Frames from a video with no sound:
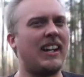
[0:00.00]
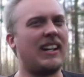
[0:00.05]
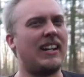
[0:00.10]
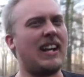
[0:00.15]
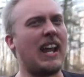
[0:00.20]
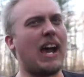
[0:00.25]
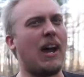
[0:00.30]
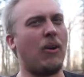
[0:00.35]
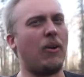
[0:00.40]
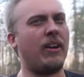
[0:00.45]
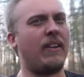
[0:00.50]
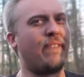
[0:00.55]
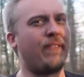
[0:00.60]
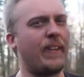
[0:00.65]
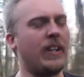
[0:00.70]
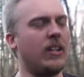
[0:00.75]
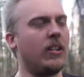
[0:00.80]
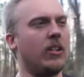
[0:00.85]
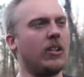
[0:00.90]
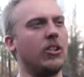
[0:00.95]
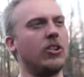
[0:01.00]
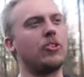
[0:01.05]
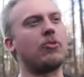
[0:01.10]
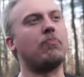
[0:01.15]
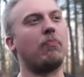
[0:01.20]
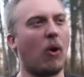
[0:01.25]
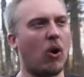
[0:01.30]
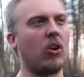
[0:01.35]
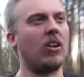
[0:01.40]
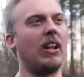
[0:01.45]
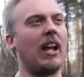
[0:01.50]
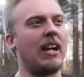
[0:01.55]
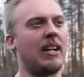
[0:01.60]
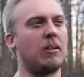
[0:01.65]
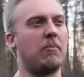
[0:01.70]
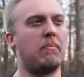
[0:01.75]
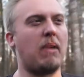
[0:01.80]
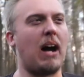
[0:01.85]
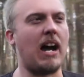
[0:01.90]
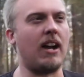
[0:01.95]
now it feels more like a
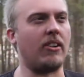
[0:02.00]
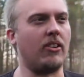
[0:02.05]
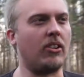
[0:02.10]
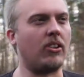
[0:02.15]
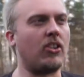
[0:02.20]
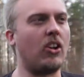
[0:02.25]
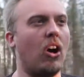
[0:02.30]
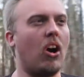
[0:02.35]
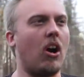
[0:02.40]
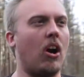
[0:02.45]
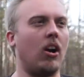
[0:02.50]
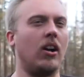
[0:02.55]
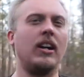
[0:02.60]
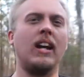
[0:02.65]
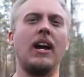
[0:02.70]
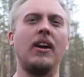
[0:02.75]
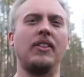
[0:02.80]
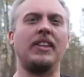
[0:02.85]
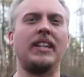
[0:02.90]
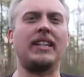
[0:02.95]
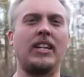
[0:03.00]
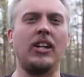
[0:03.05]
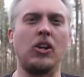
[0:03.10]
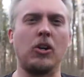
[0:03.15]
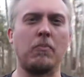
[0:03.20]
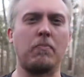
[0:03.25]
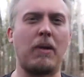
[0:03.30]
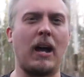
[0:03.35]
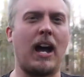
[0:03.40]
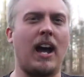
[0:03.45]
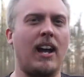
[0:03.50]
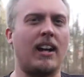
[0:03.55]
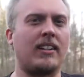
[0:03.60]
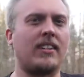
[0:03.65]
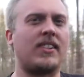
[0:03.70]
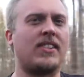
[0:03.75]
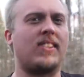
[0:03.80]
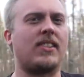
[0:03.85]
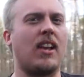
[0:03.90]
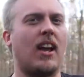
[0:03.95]
modern car. Now the
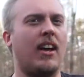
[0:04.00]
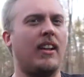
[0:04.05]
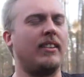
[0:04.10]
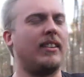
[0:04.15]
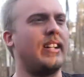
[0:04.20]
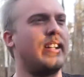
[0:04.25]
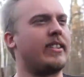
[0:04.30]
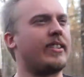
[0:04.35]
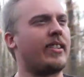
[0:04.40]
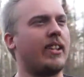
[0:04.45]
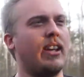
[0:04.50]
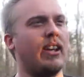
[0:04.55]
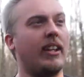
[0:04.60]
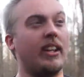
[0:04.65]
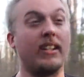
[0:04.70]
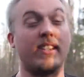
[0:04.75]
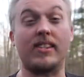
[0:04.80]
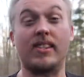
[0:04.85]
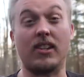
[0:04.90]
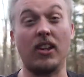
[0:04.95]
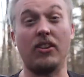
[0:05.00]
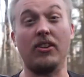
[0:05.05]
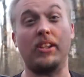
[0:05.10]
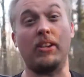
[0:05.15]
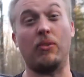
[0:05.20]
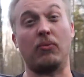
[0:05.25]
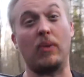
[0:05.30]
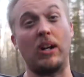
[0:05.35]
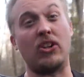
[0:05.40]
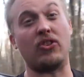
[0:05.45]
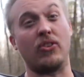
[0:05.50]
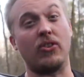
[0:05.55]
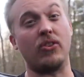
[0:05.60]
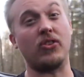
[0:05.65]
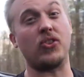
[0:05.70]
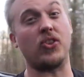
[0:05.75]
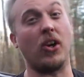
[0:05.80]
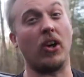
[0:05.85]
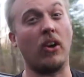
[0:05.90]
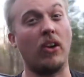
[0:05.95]
gearbox on this thing, it's still the original,
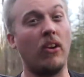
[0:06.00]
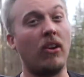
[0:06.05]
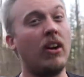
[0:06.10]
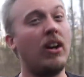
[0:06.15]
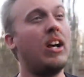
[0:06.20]
so